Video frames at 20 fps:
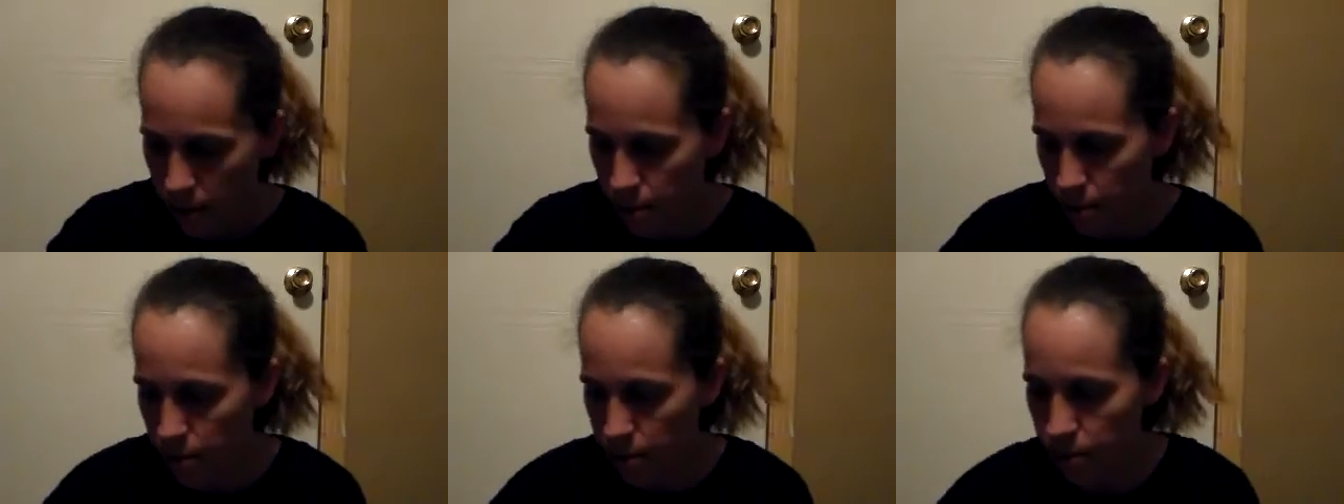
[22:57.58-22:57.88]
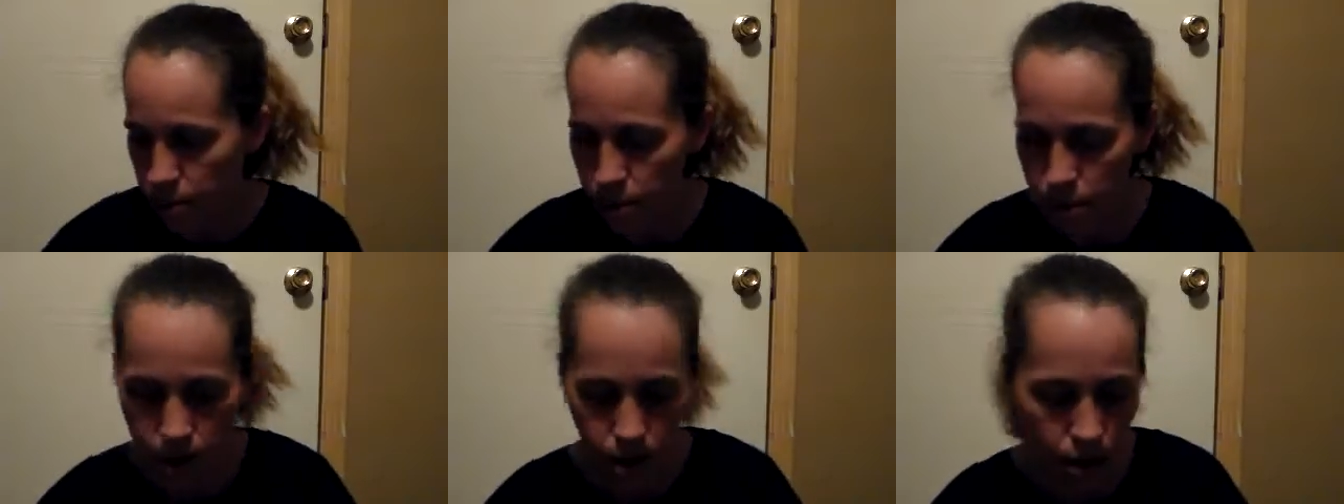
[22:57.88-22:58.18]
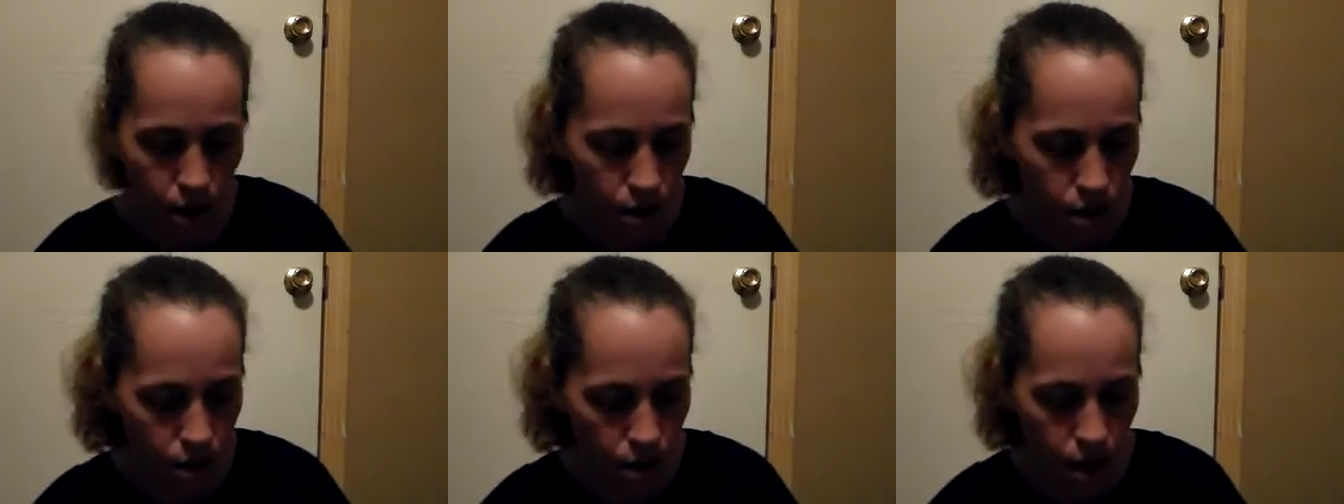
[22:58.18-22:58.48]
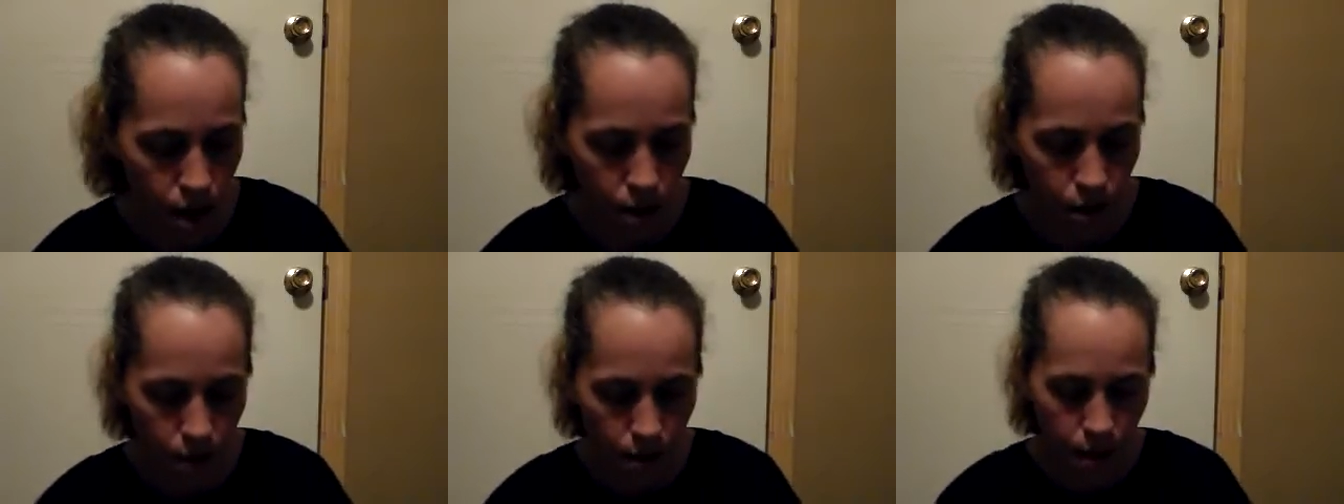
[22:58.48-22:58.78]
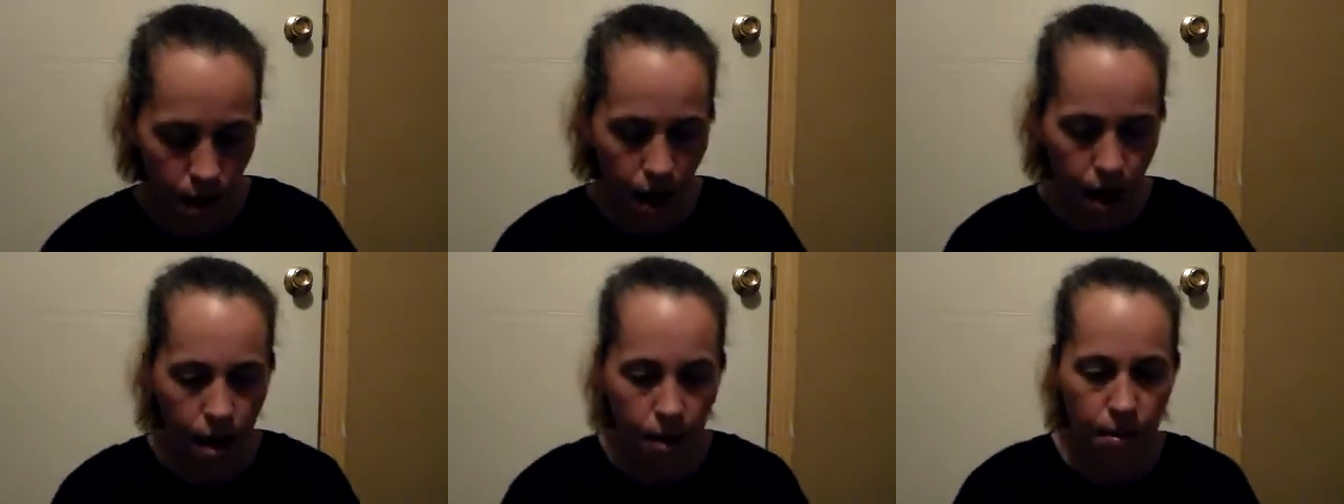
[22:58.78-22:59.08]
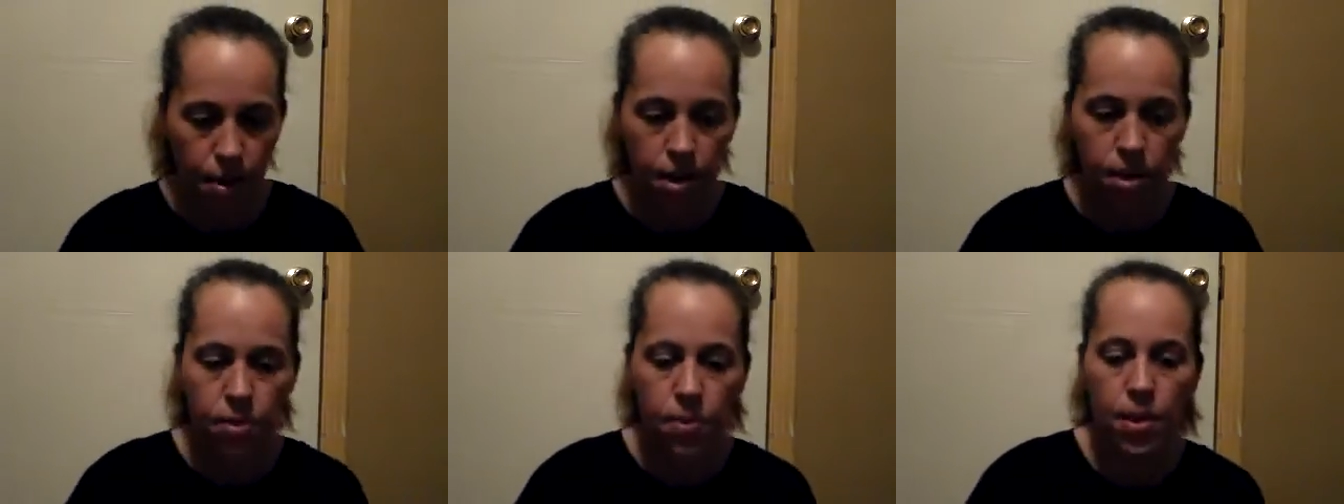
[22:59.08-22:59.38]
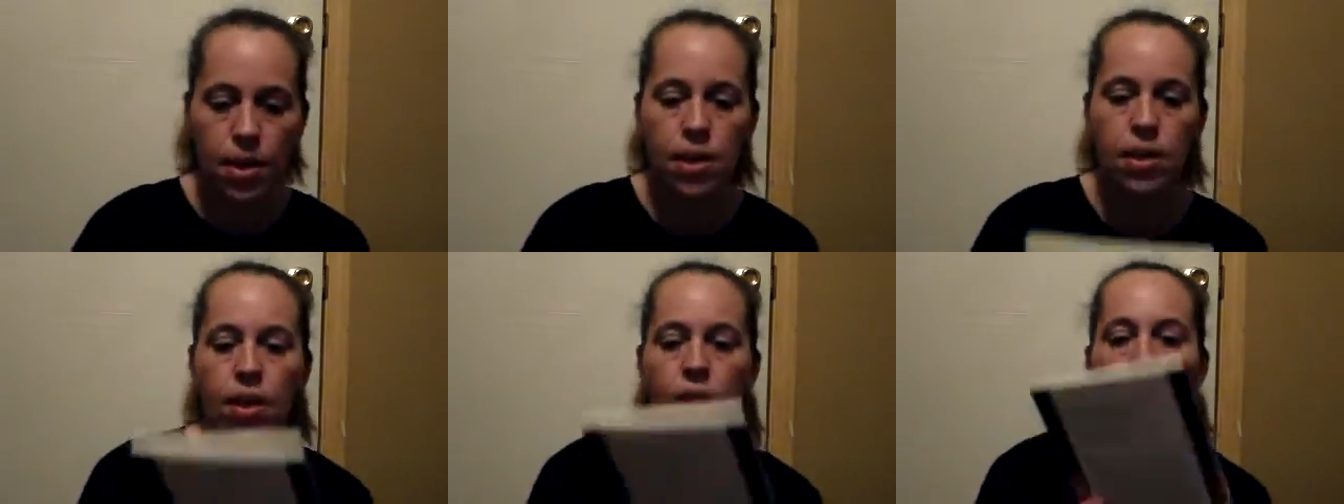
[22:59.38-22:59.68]
that one's just a little note. Um,
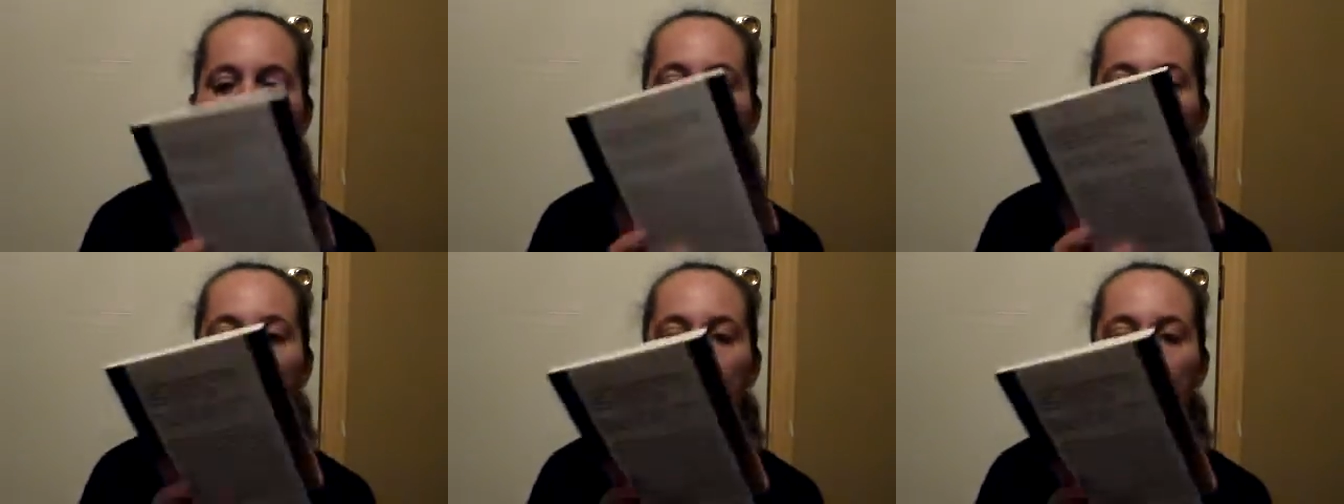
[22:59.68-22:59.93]
this one is